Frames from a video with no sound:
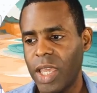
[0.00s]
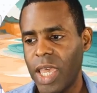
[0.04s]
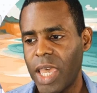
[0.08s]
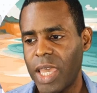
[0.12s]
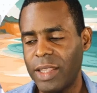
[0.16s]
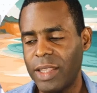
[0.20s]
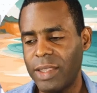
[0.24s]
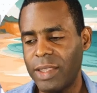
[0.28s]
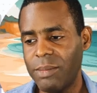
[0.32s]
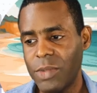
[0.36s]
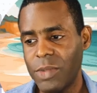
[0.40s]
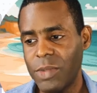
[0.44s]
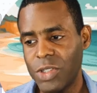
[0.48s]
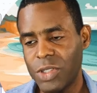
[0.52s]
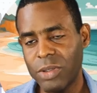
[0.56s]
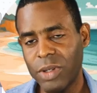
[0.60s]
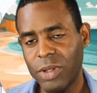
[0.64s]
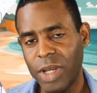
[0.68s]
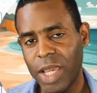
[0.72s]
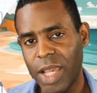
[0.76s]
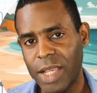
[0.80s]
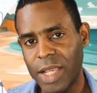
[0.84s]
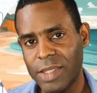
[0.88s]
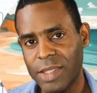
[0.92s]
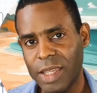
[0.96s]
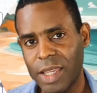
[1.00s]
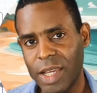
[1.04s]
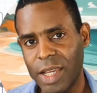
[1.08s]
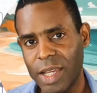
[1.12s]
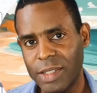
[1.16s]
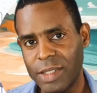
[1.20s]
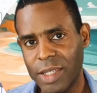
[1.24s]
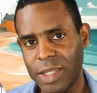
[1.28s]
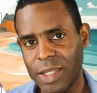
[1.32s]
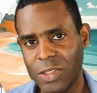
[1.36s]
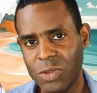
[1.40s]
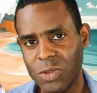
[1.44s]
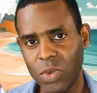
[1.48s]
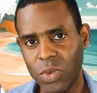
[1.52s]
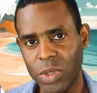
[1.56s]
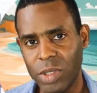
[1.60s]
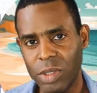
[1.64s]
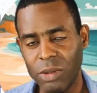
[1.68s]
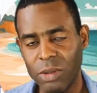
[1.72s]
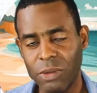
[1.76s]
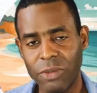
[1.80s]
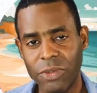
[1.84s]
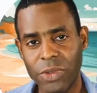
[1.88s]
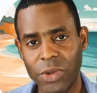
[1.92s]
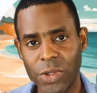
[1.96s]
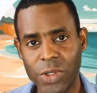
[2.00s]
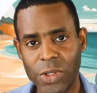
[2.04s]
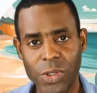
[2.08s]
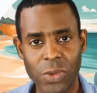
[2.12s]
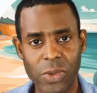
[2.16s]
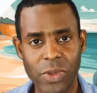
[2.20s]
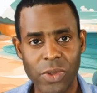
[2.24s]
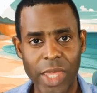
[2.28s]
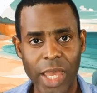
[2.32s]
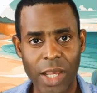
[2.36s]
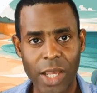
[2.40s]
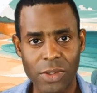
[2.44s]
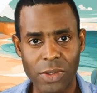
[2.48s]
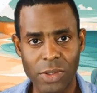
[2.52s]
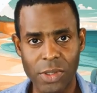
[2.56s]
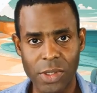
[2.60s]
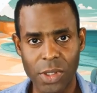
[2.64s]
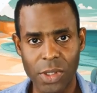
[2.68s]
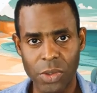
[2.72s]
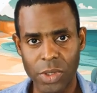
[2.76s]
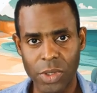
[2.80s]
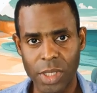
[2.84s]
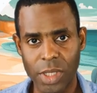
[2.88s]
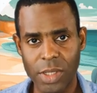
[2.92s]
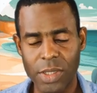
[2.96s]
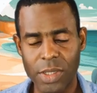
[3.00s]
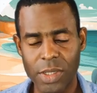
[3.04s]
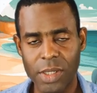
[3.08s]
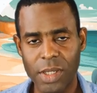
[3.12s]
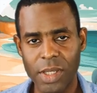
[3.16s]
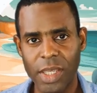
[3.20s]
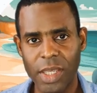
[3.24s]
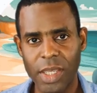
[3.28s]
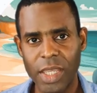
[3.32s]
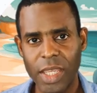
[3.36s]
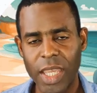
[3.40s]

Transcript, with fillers: and Mistral has a context window of 32,000 tokens.